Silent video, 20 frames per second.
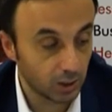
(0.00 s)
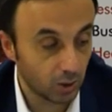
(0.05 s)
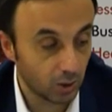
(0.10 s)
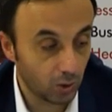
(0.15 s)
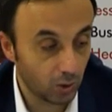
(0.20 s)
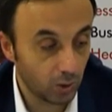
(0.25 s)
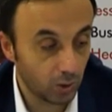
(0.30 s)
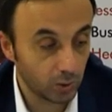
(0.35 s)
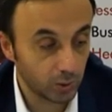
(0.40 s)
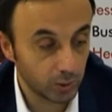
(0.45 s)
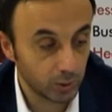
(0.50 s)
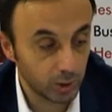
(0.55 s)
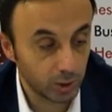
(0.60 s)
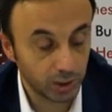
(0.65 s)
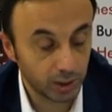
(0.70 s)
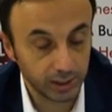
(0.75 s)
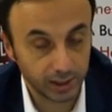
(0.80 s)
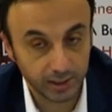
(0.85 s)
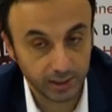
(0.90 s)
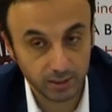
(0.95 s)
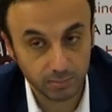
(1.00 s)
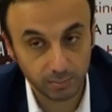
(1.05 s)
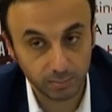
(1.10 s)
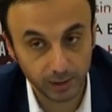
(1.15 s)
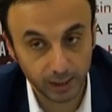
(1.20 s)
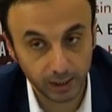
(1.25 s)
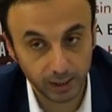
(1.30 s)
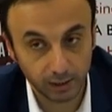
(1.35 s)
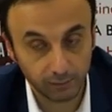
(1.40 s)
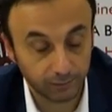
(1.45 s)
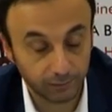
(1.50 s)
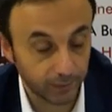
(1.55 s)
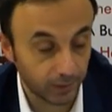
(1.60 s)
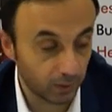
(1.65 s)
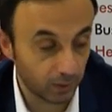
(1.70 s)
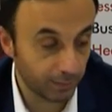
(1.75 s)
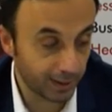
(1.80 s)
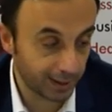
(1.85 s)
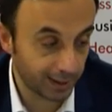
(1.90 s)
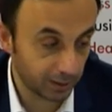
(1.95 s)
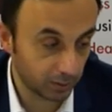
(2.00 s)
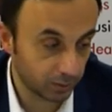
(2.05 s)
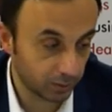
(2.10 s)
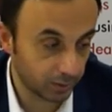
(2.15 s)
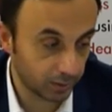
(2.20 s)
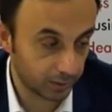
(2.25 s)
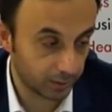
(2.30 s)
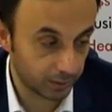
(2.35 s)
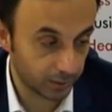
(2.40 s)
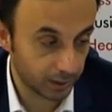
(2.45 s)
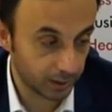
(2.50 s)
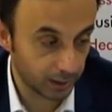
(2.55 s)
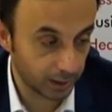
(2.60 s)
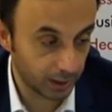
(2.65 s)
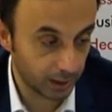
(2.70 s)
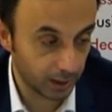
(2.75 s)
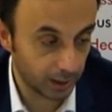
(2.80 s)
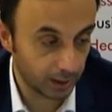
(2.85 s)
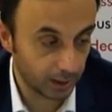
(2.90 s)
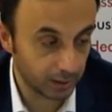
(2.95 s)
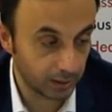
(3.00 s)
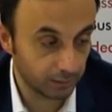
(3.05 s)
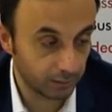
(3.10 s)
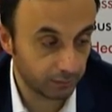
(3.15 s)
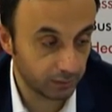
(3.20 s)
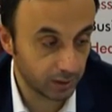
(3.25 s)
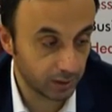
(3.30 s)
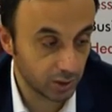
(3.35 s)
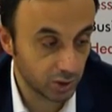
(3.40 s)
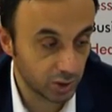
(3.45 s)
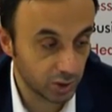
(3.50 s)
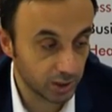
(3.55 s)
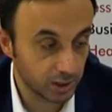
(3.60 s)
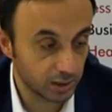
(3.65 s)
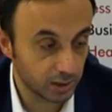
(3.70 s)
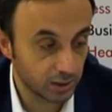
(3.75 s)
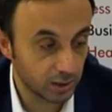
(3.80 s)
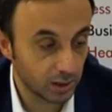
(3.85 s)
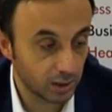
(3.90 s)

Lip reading: or you can explain a phenomenon or a definition,